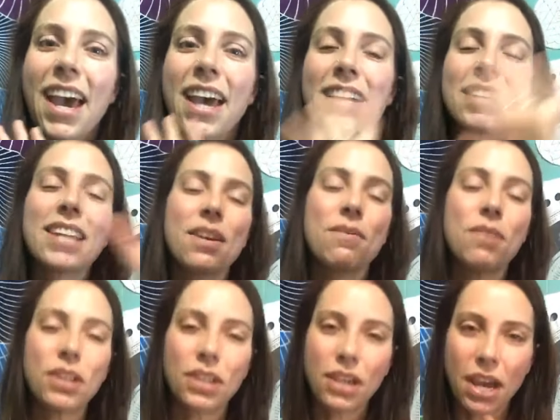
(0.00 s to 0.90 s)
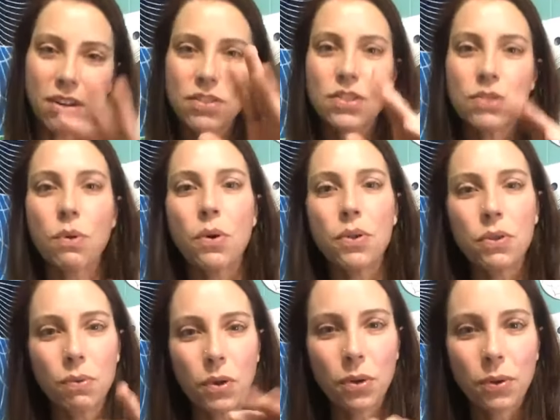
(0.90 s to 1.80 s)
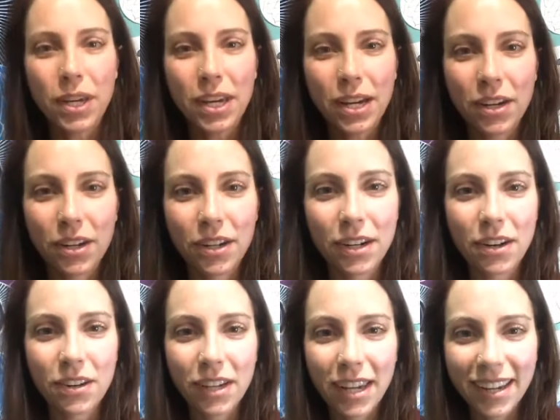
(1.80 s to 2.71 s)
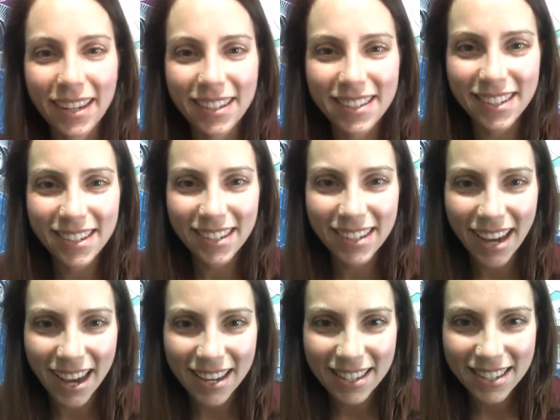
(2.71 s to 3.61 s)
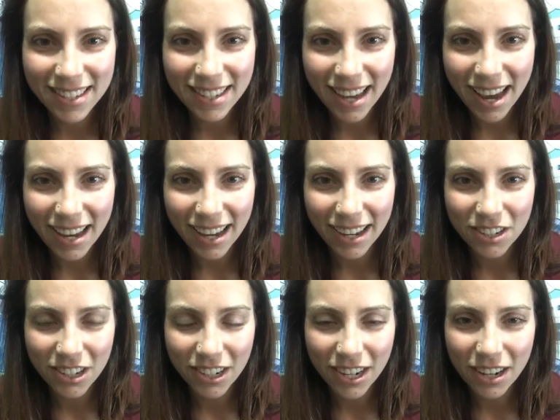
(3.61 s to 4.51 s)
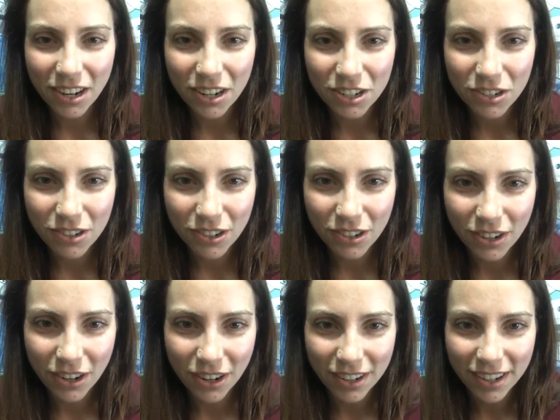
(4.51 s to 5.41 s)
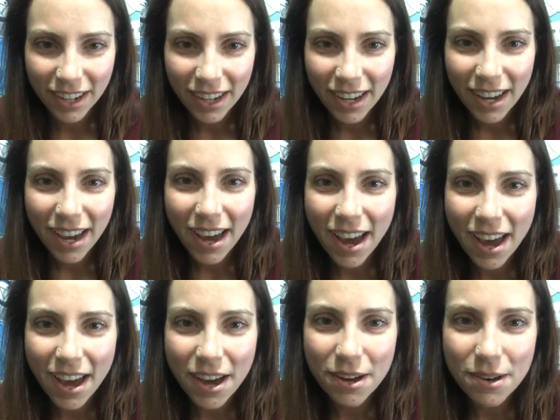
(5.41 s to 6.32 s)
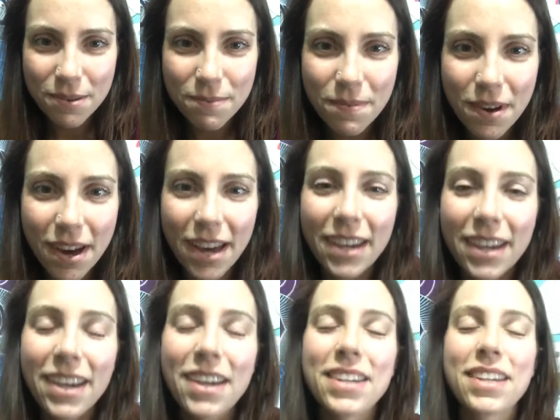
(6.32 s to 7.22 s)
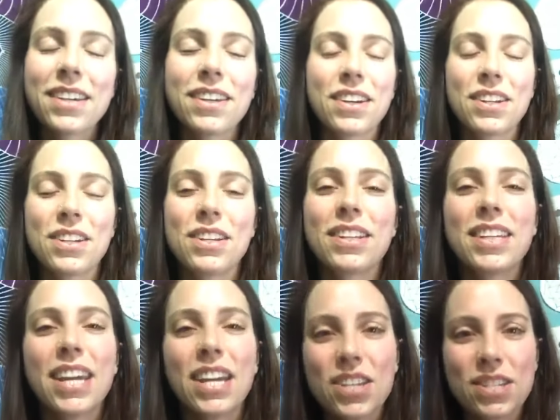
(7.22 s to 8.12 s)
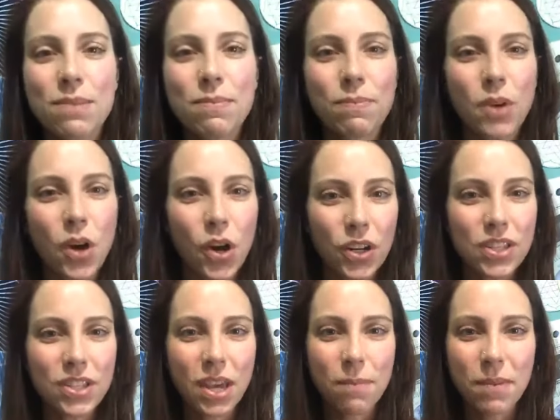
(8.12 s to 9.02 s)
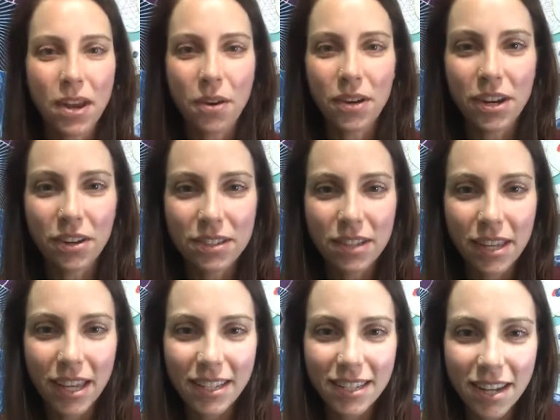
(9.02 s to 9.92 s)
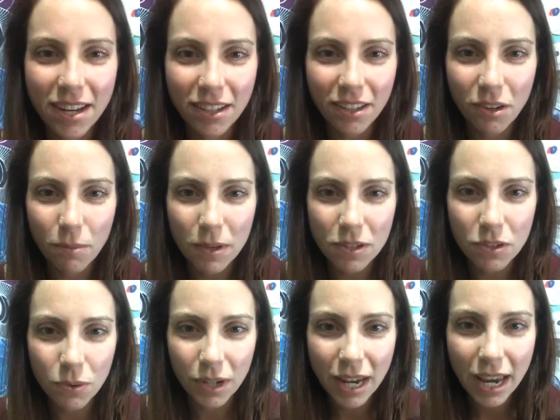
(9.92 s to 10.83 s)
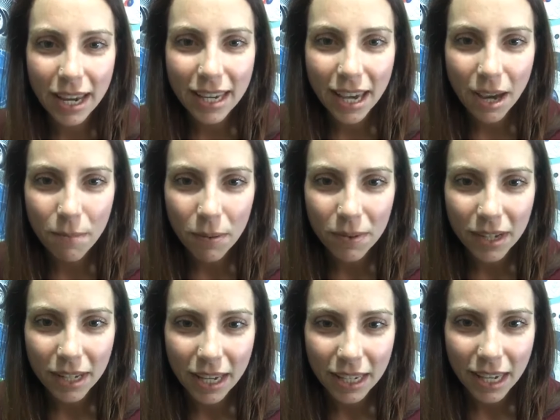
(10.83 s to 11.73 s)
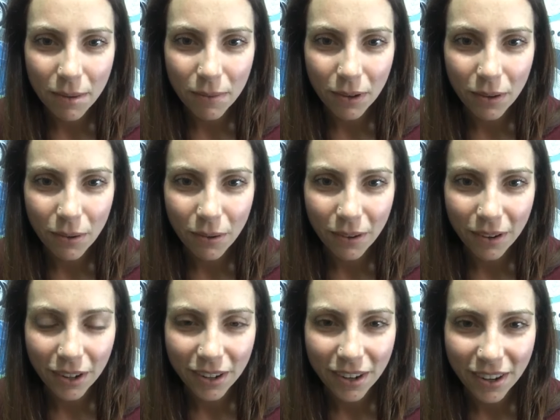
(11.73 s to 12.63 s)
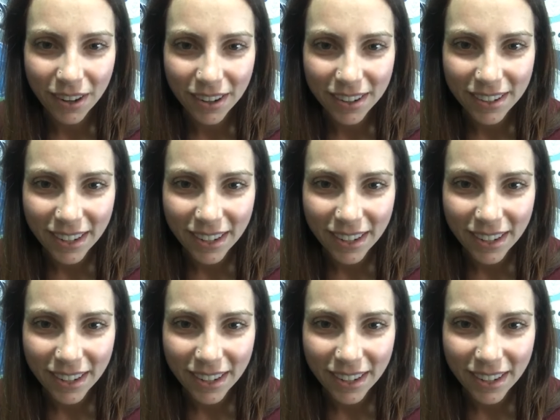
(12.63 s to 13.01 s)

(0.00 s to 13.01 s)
I'm going to kind of scroll through here and I'll get, yes, Ashley, I got you your card. I'm going to get you some cards coming out here because I like to tell a little bit story. Hey, Kim, I'm going to get Kim a card.